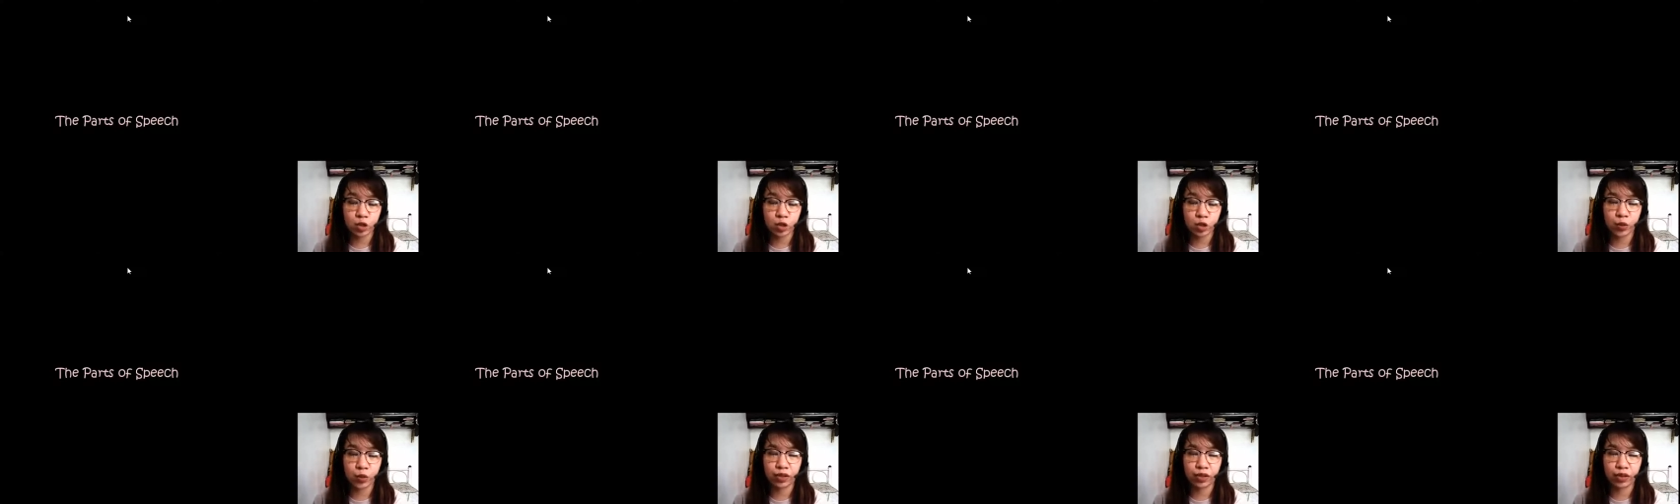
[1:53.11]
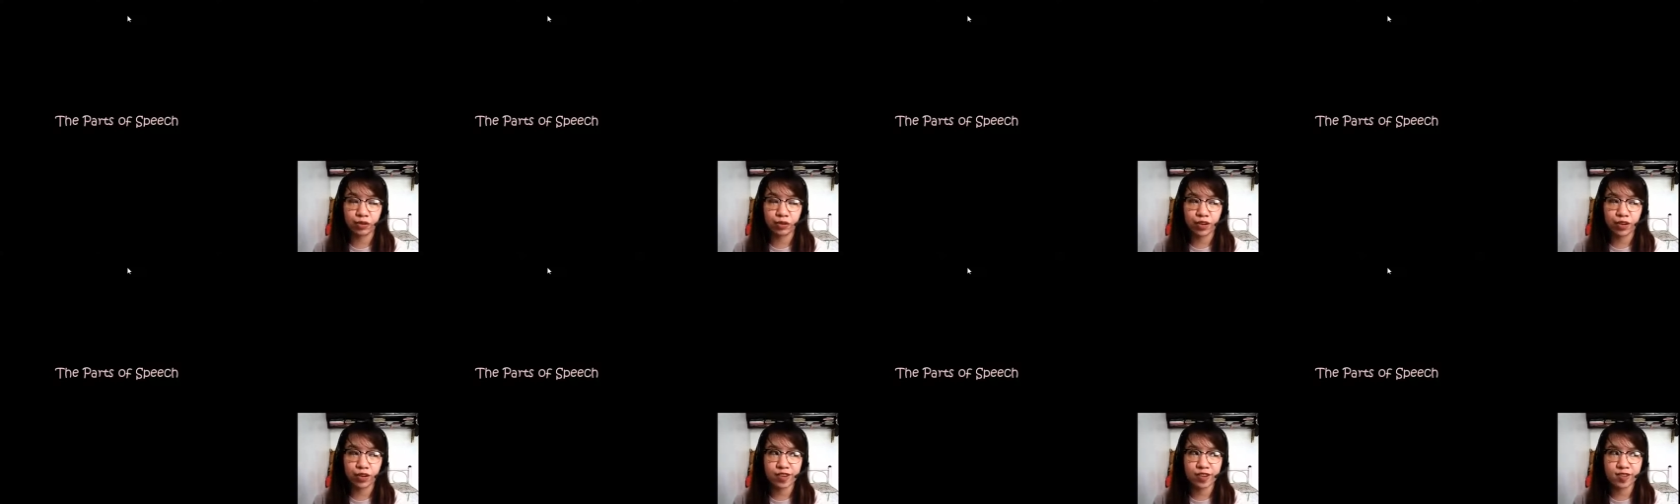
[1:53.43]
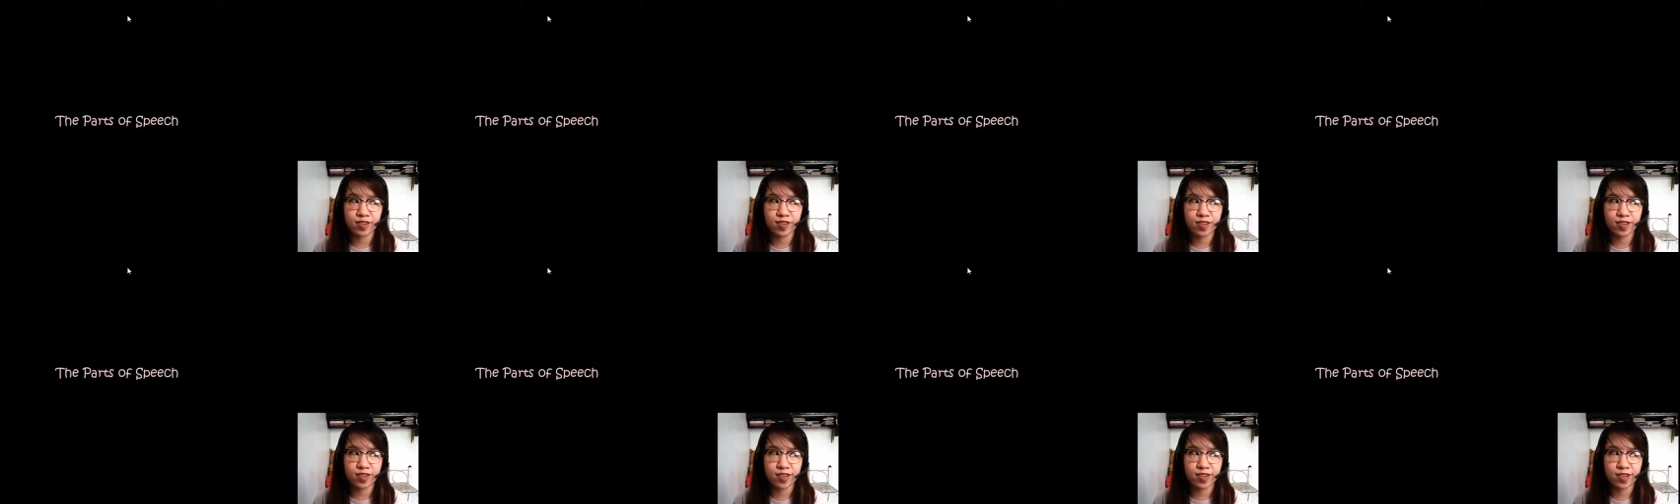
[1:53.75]
whether
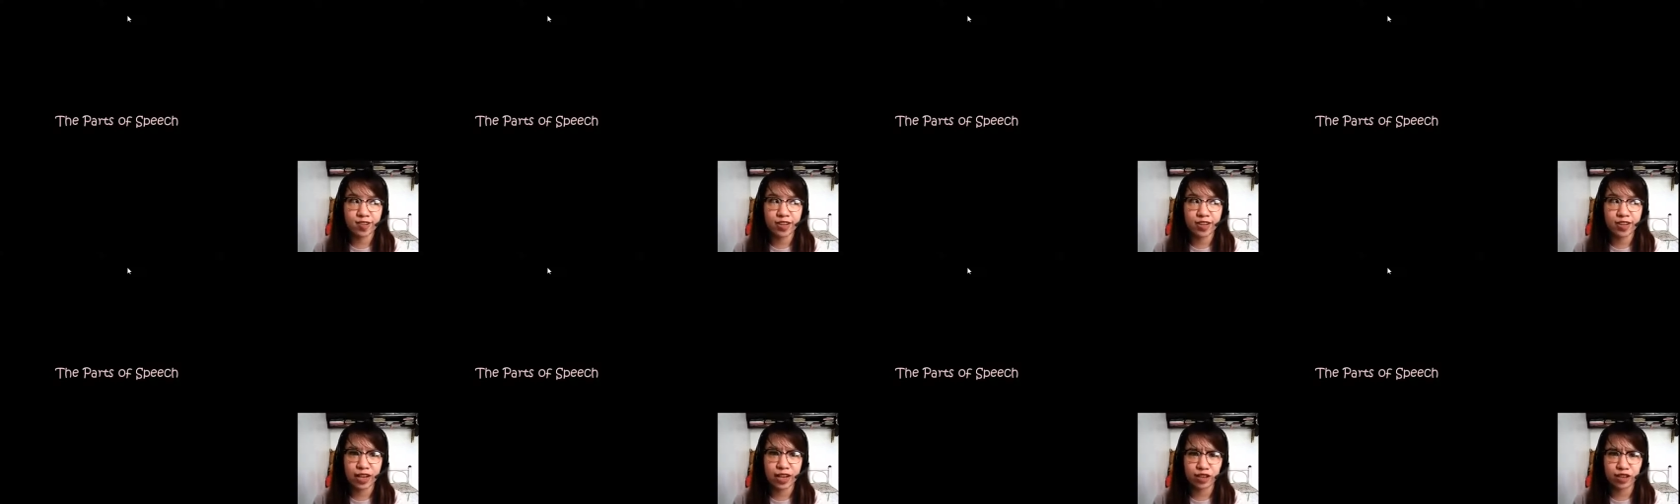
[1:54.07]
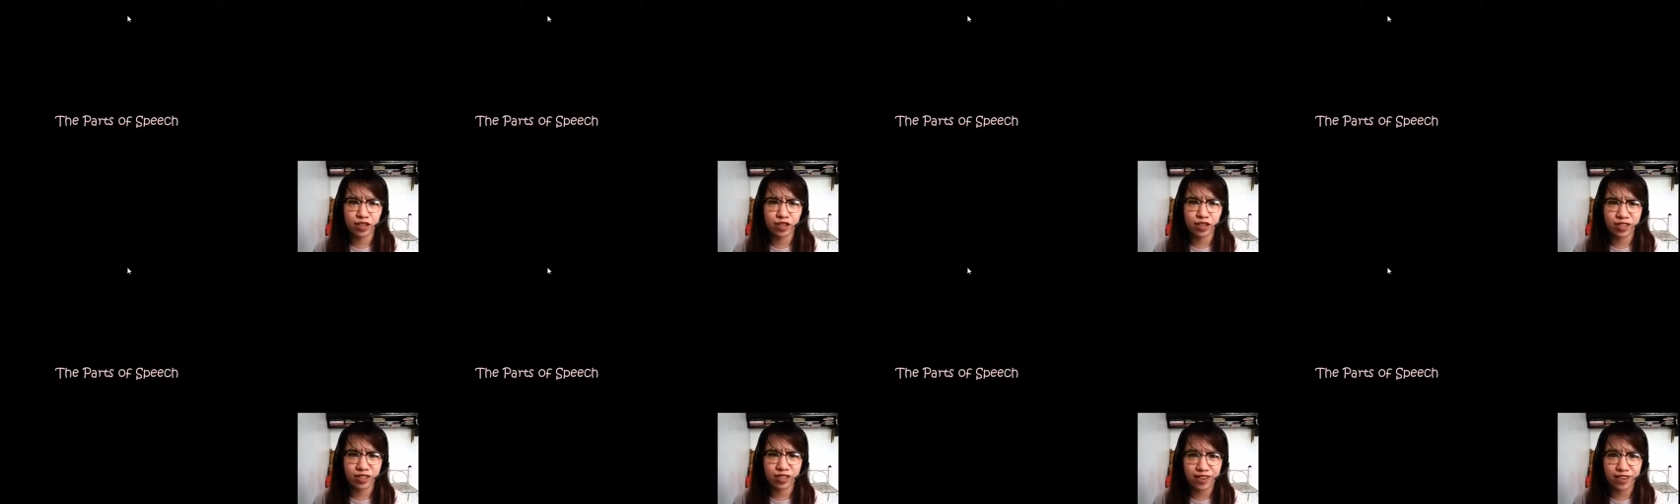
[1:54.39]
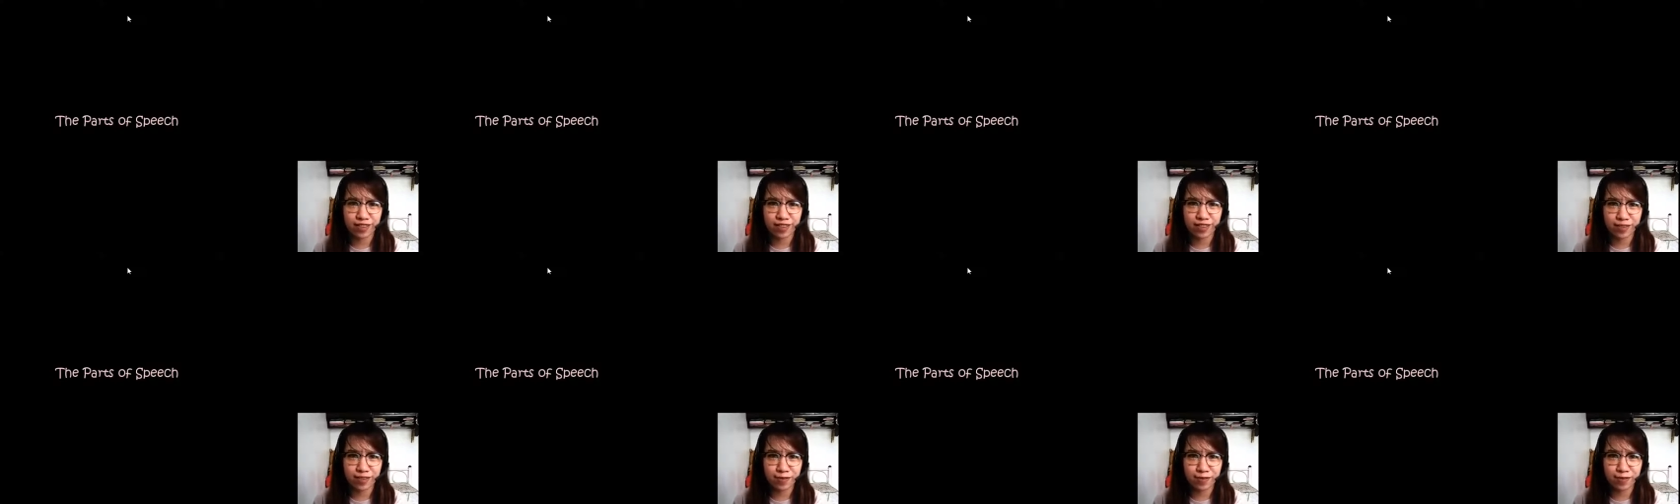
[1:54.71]
it's an
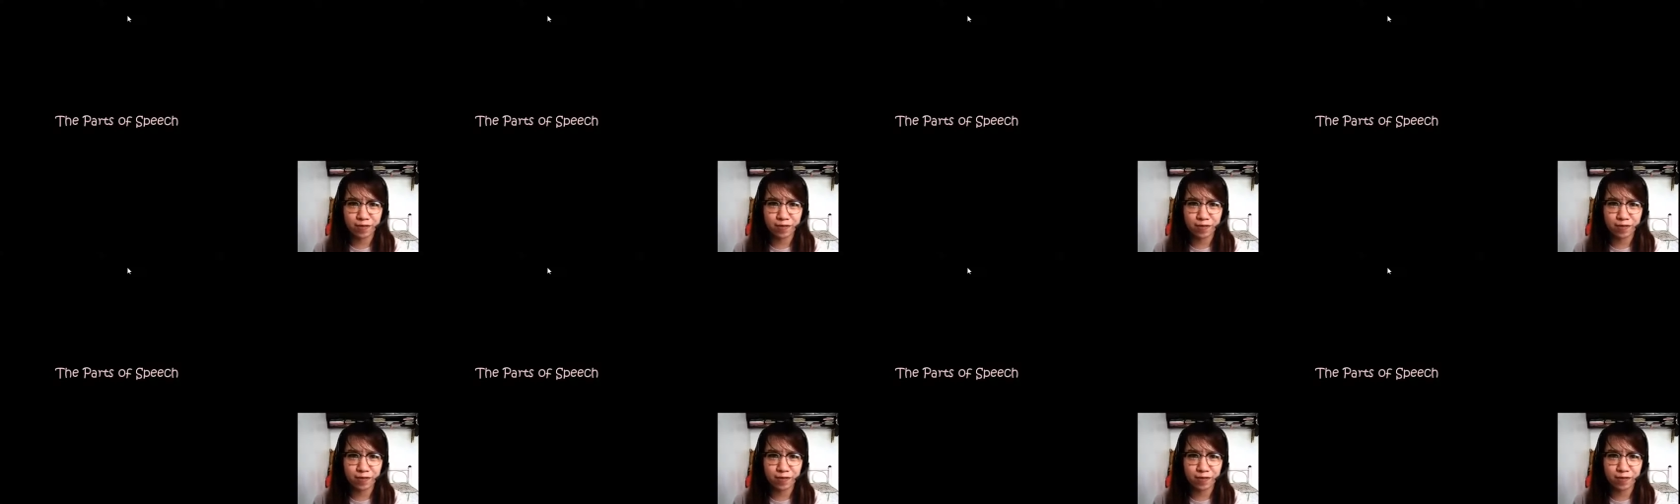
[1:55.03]
adjective